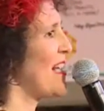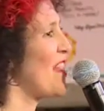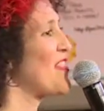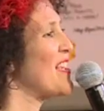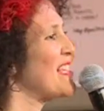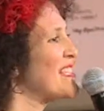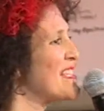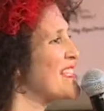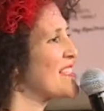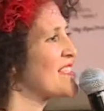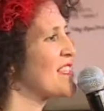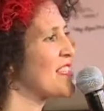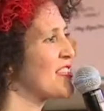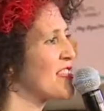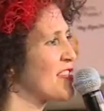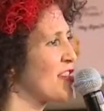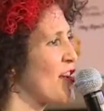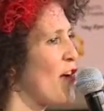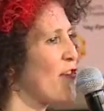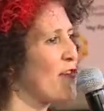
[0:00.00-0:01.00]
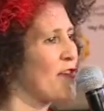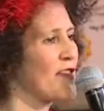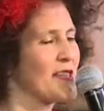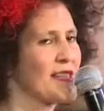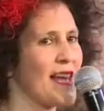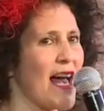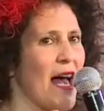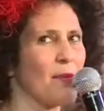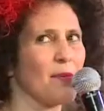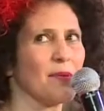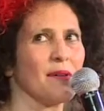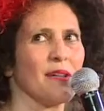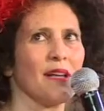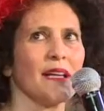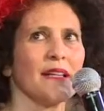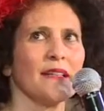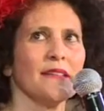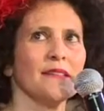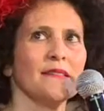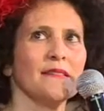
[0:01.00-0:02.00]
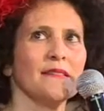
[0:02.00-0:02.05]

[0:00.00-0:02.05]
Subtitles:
This is the stuff that's happening.